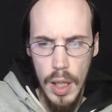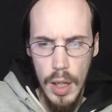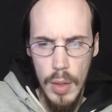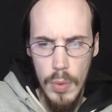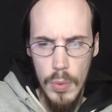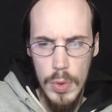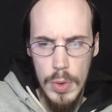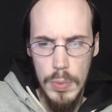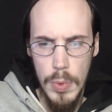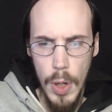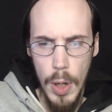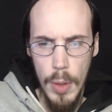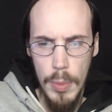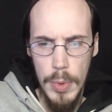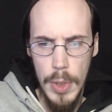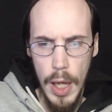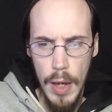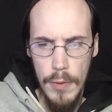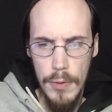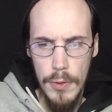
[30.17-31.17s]
And it was
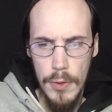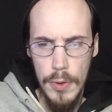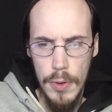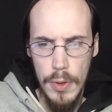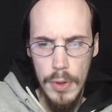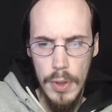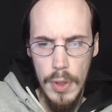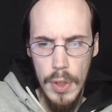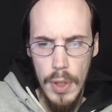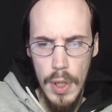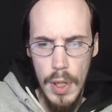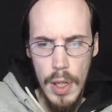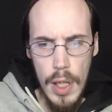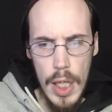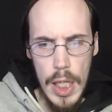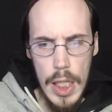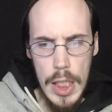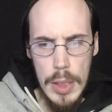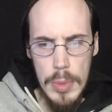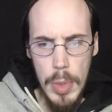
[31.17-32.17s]
probably after
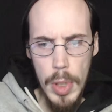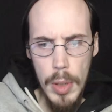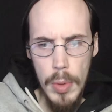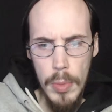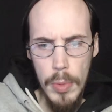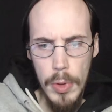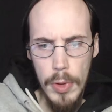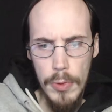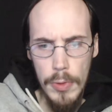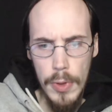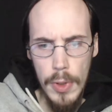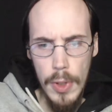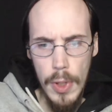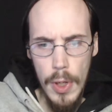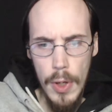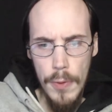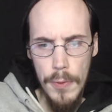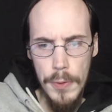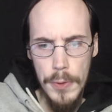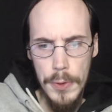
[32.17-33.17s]
he split up with
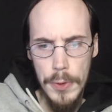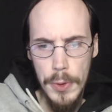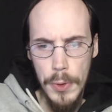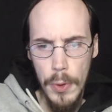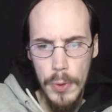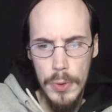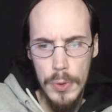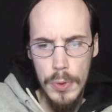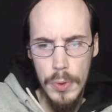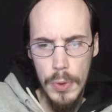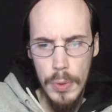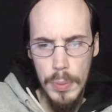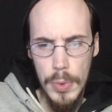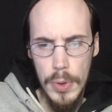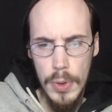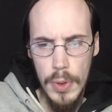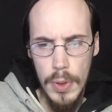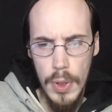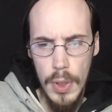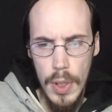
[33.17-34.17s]
Fujiro's group.
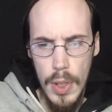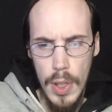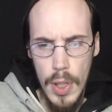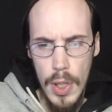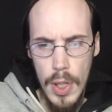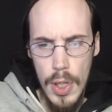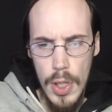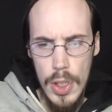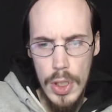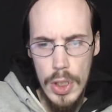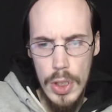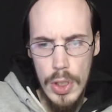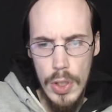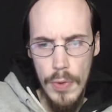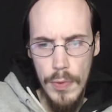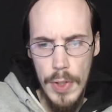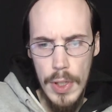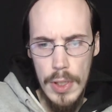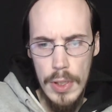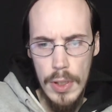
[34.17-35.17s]
So
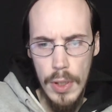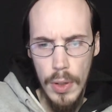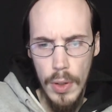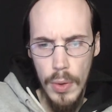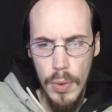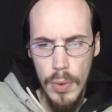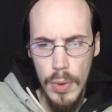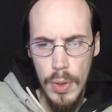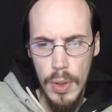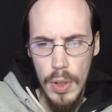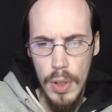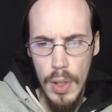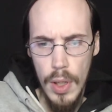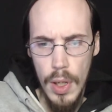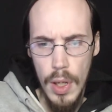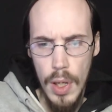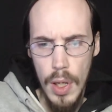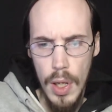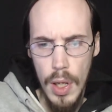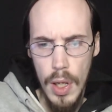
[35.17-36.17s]
if he's alone,
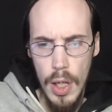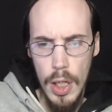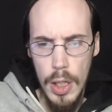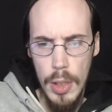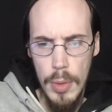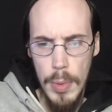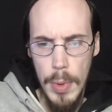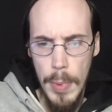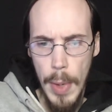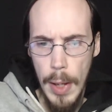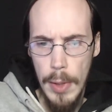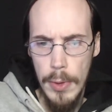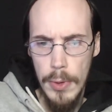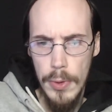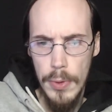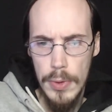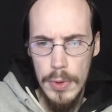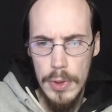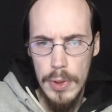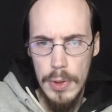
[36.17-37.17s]
it could be bad
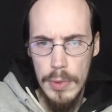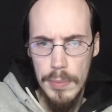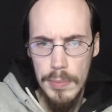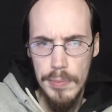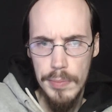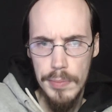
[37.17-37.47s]
news.